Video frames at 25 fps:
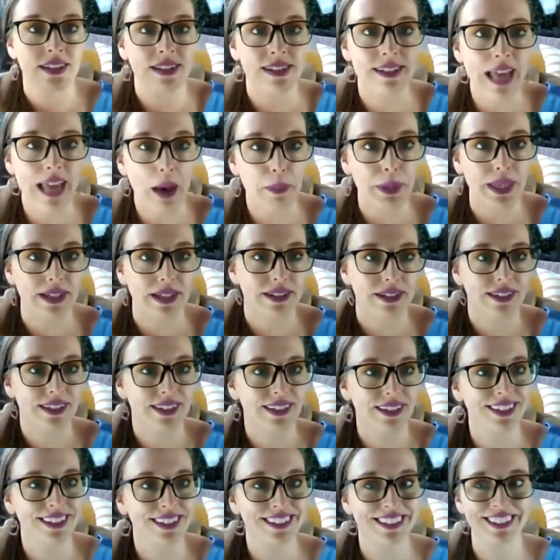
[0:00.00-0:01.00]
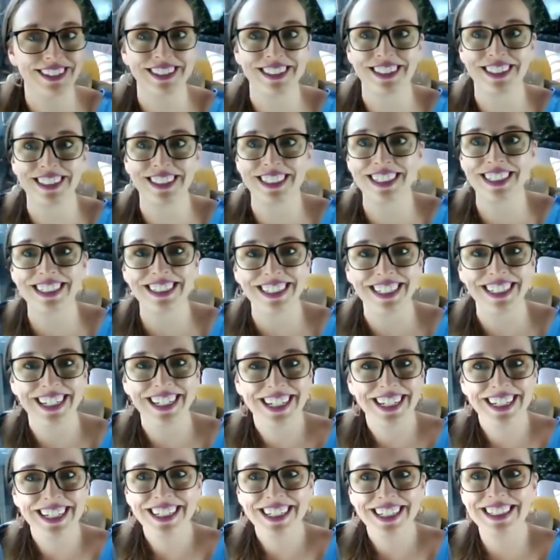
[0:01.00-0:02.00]
Stop it. Just
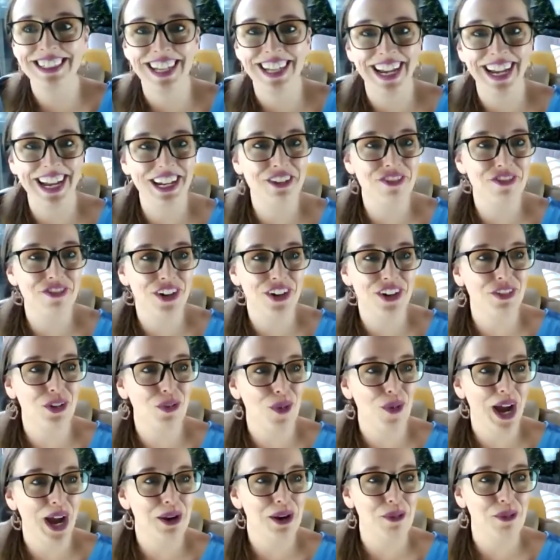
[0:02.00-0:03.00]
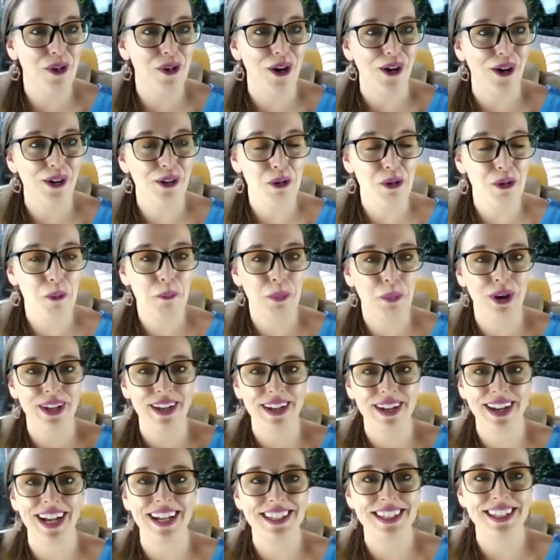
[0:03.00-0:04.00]
stand in front of a white wall, put
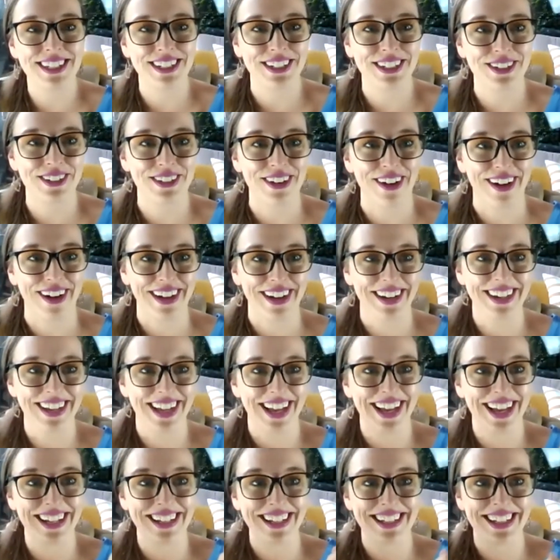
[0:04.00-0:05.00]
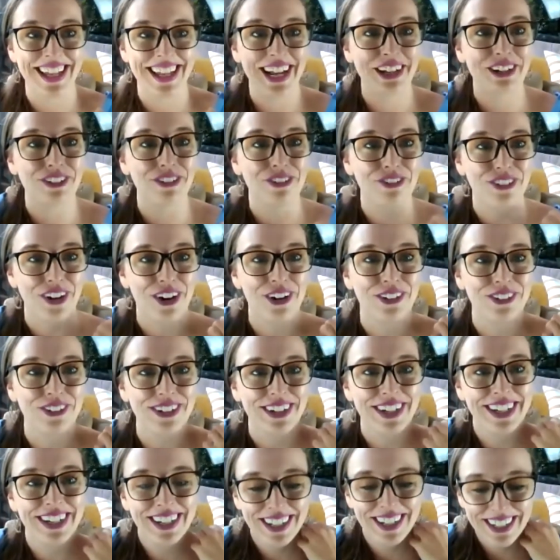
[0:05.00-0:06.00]
a nice suit on, and take your phone
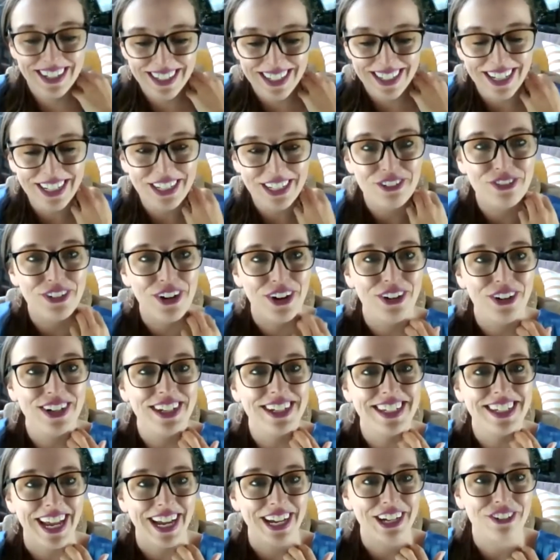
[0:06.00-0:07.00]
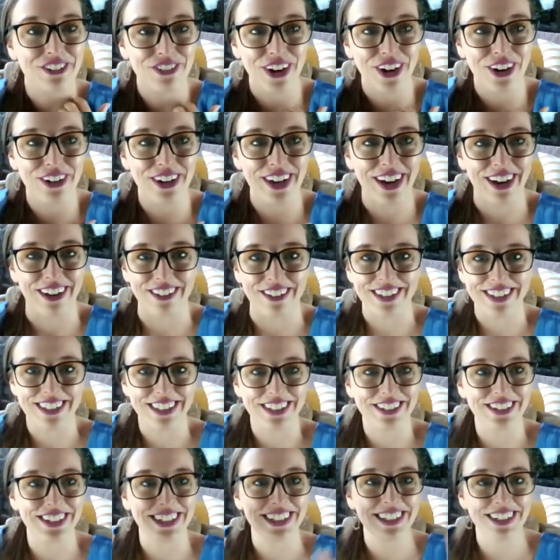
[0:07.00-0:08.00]
and take a photo.
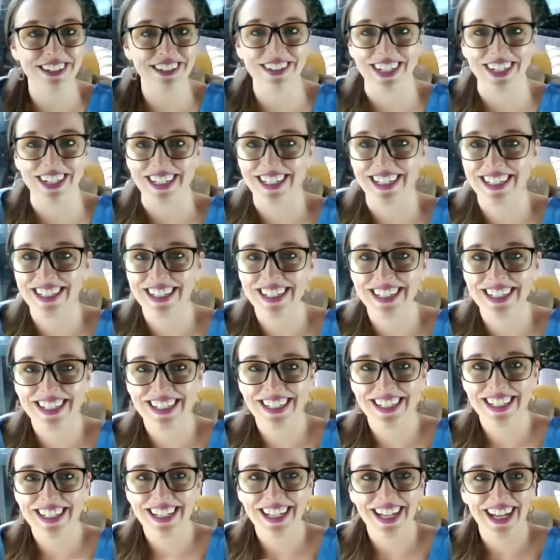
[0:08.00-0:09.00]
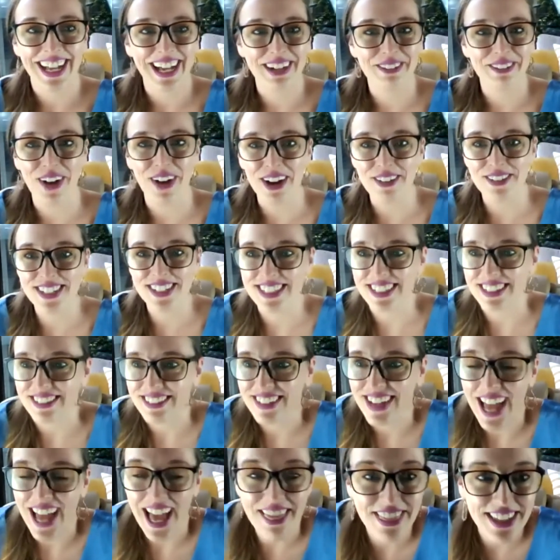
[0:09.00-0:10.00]
You can do it. I promise
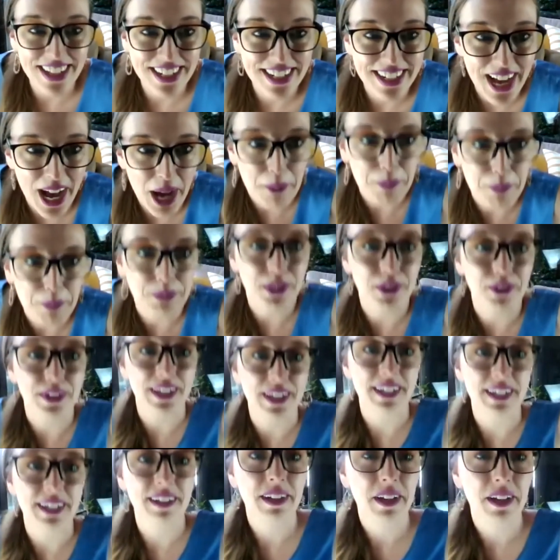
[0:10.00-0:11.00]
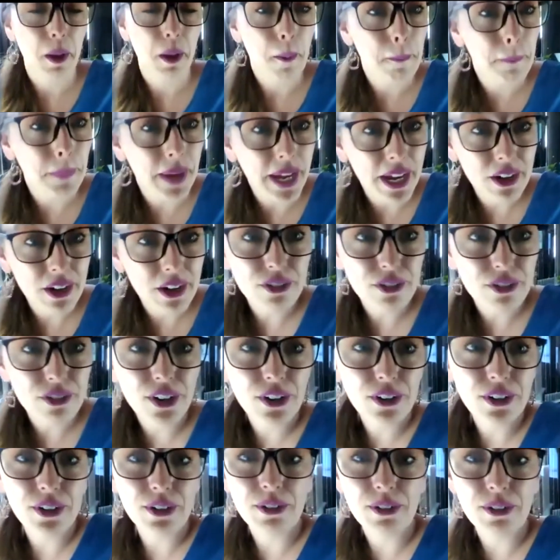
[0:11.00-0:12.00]
you. And then upload it. Banner
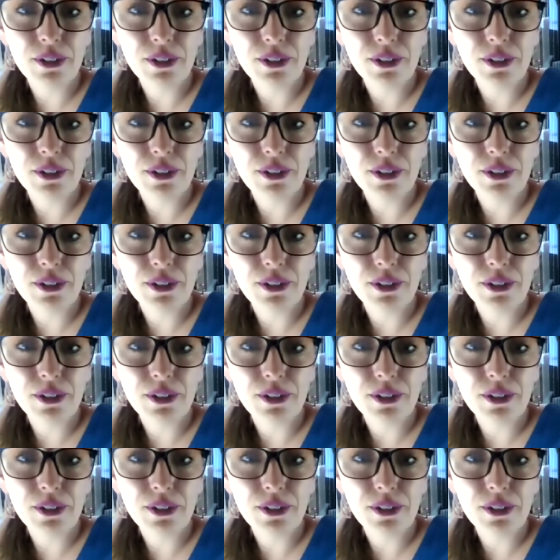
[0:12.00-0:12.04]
photo.